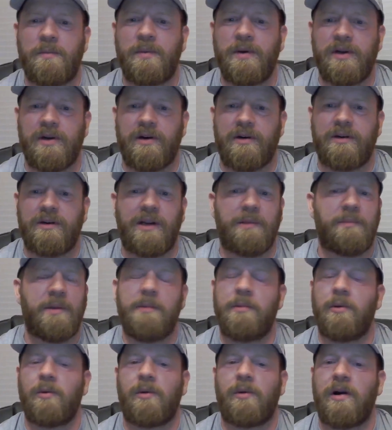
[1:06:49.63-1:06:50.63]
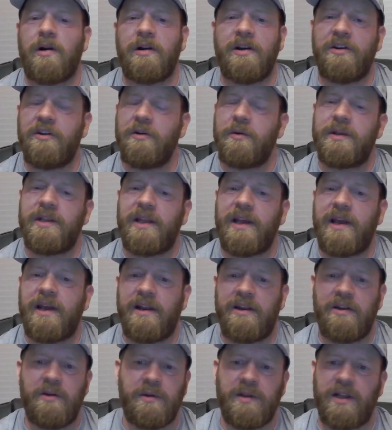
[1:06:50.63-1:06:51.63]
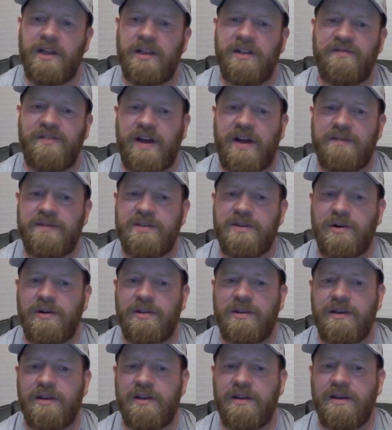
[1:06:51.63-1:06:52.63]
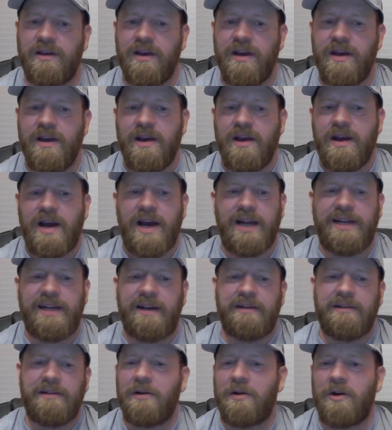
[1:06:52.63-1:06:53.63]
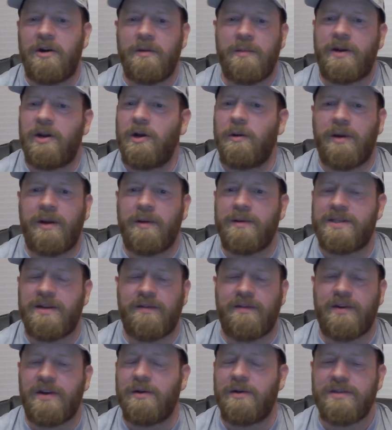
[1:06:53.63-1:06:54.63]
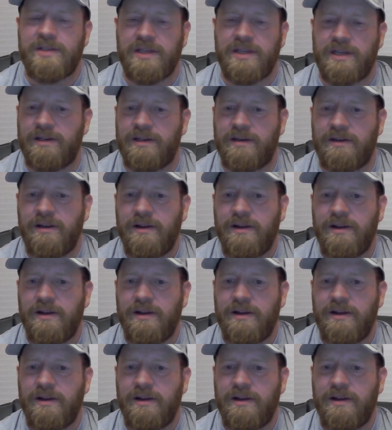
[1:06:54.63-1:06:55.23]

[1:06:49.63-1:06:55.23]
put on, and people were already doing that and doing like the 5-star thing. I downloaded it, but nobody was ever using it.